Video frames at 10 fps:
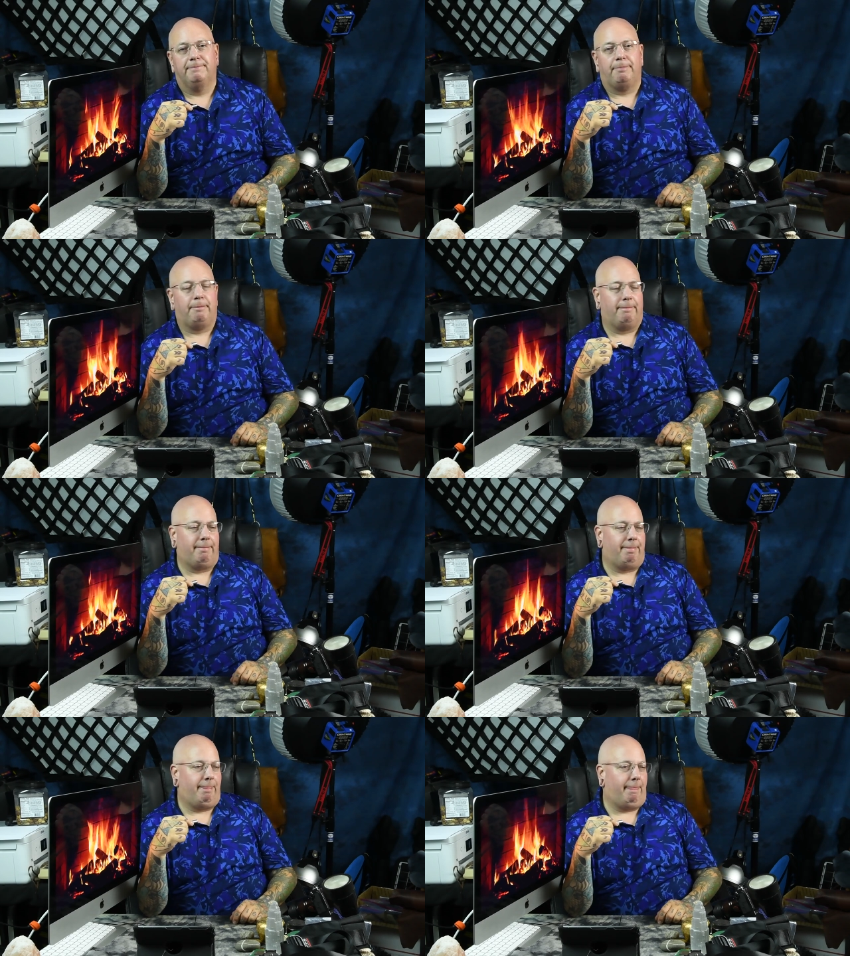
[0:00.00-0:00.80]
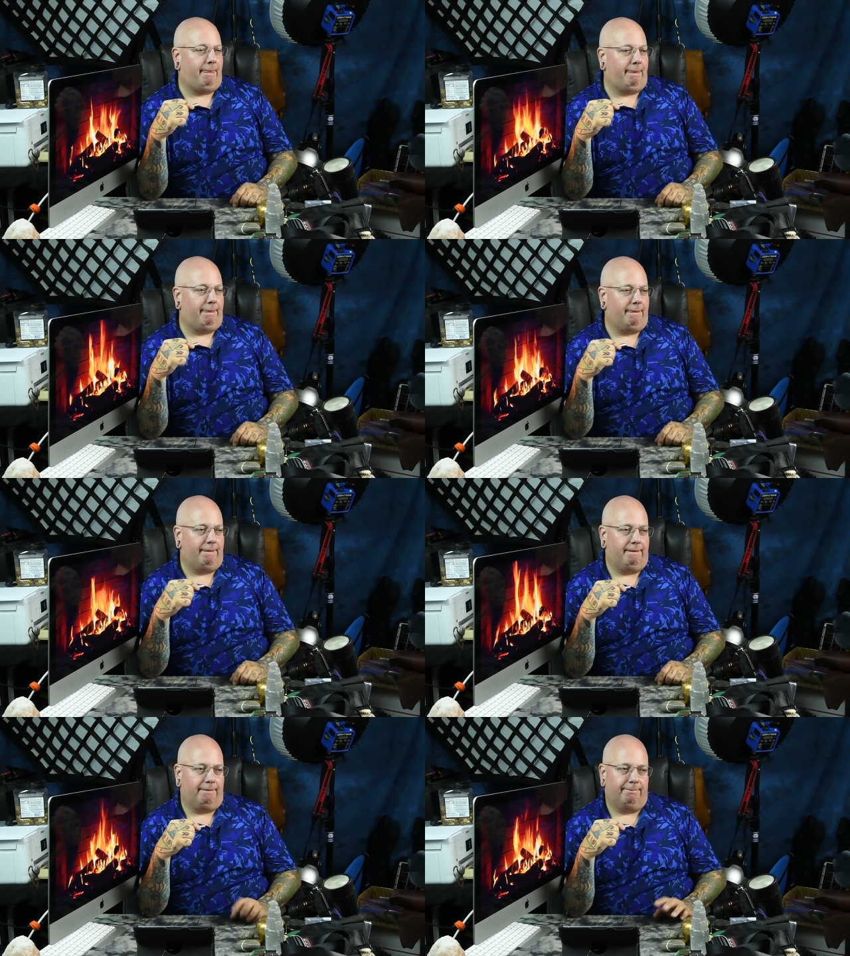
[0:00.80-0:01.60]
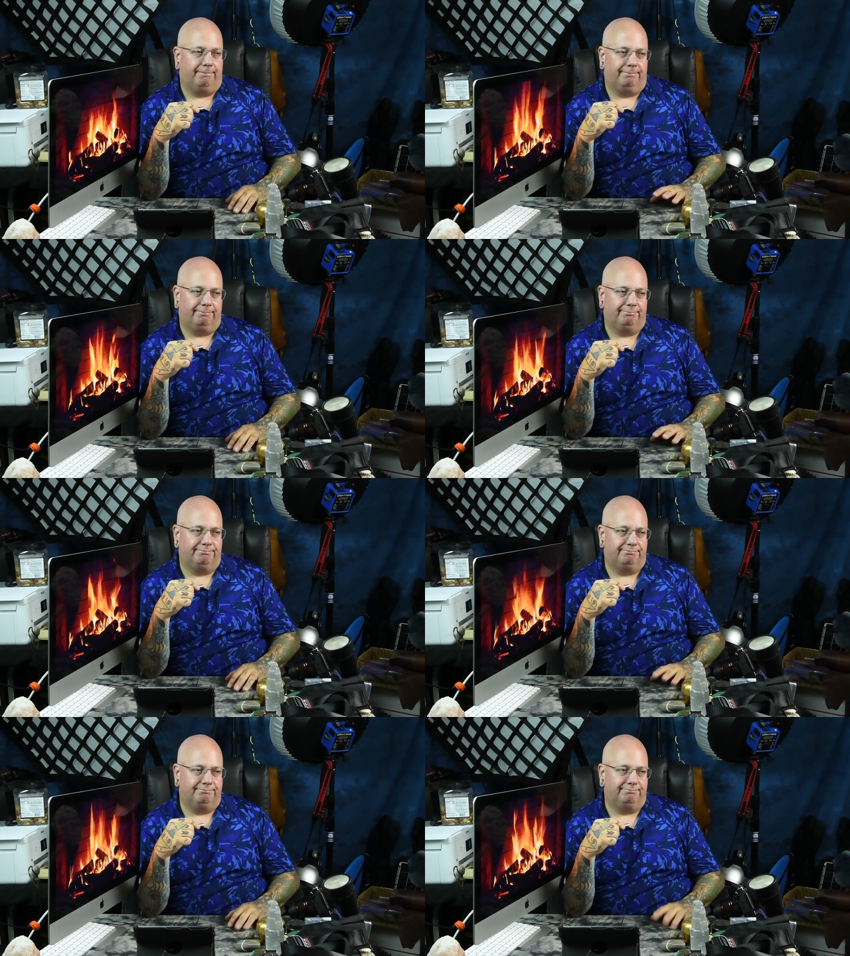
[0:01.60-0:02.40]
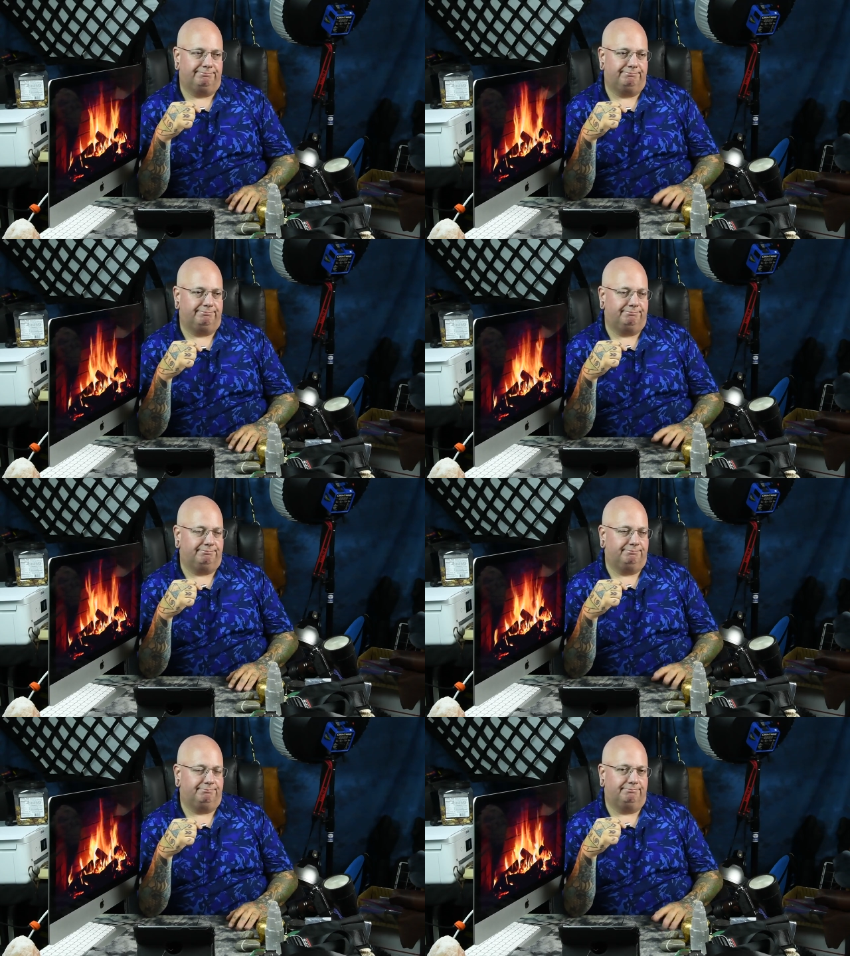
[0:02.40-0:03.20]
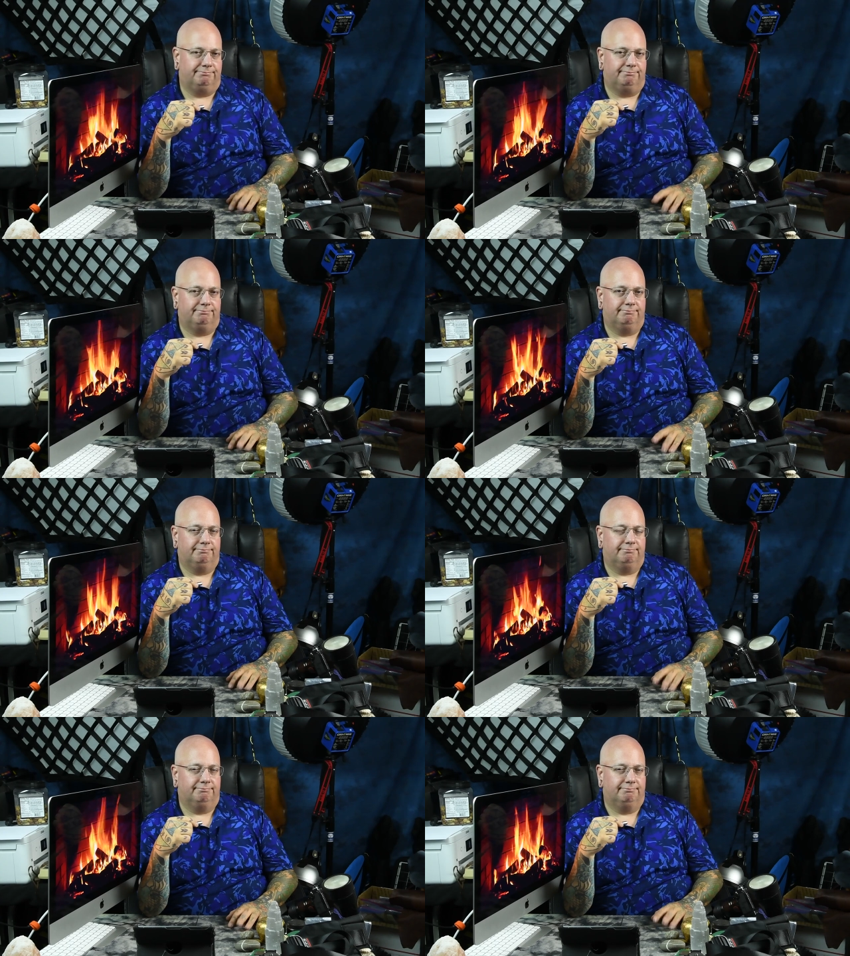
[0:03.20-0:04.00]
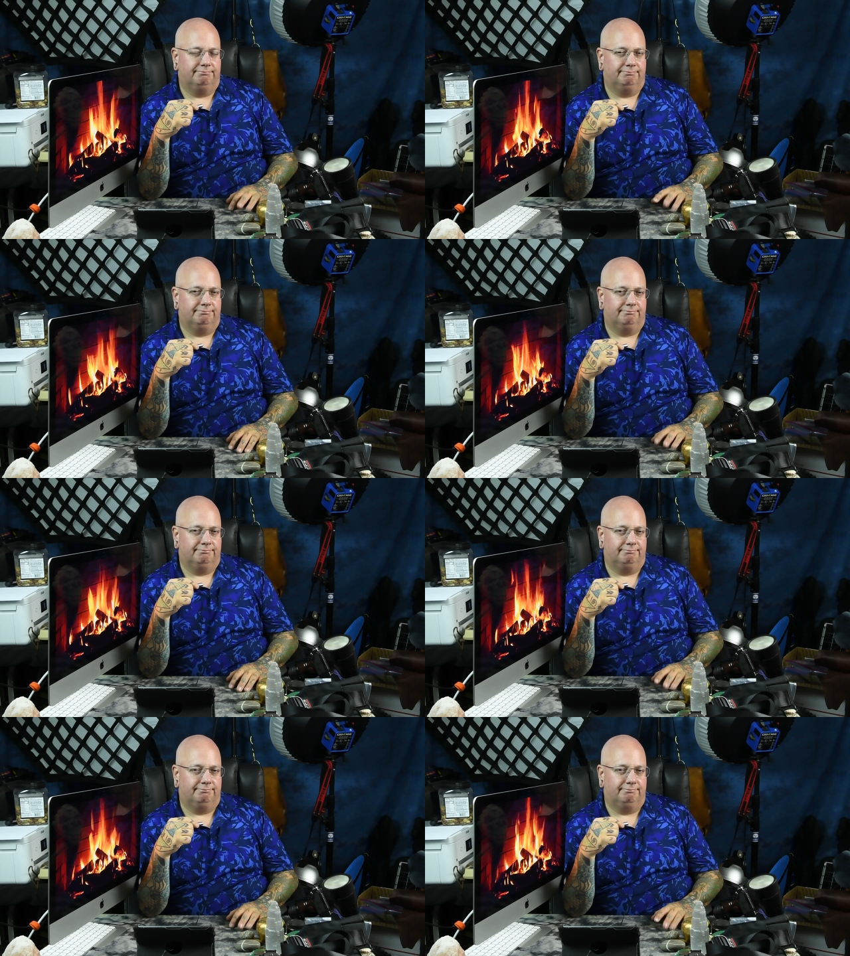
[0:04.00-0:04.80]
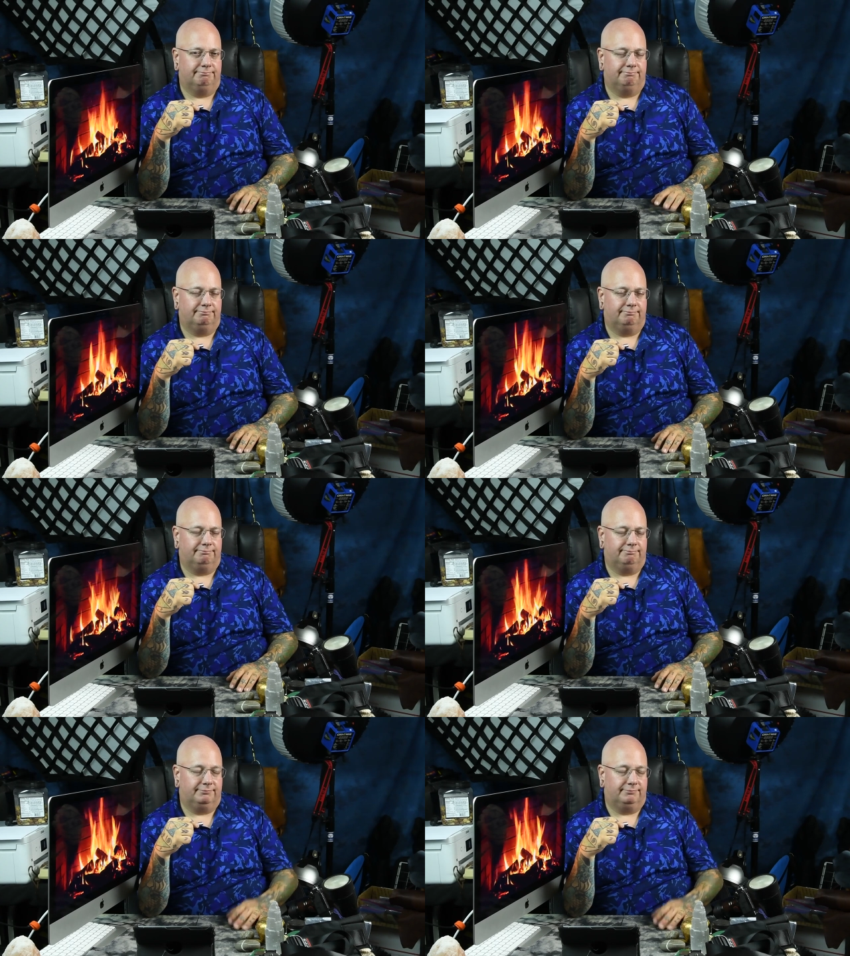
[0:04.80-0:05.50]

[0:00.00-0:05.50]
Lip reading: (no one is talking)